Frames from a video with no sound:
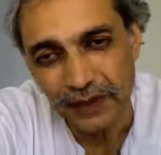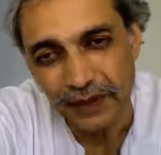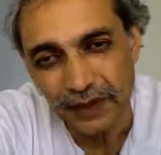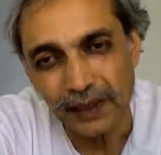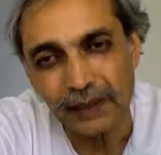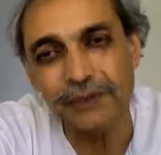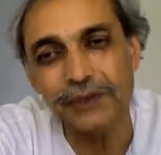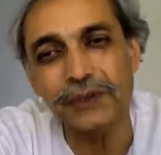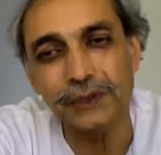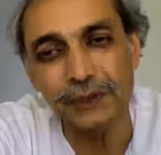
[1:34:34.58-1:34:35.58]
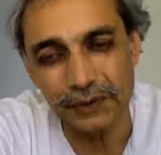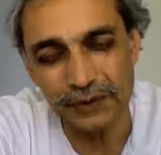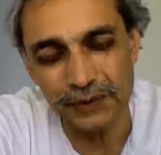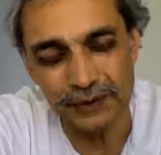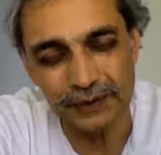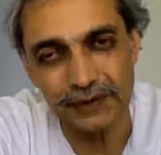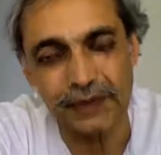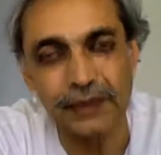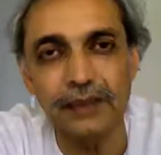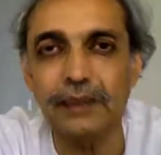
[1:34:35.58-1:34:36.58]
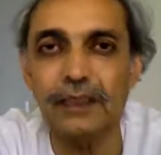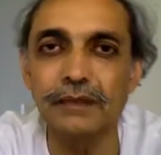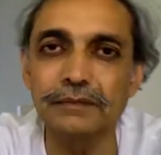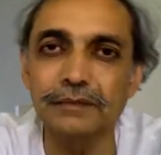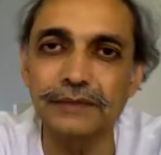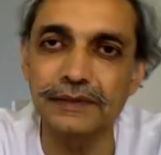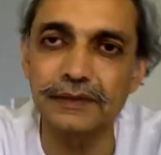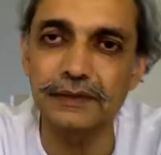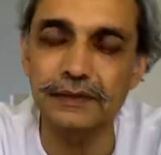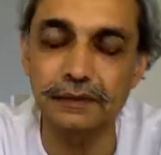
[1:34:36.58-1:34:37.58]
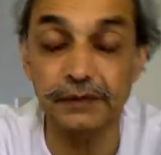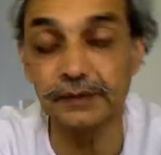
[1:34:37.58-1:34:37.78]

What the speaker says: comes the Guru. Comes the Guru.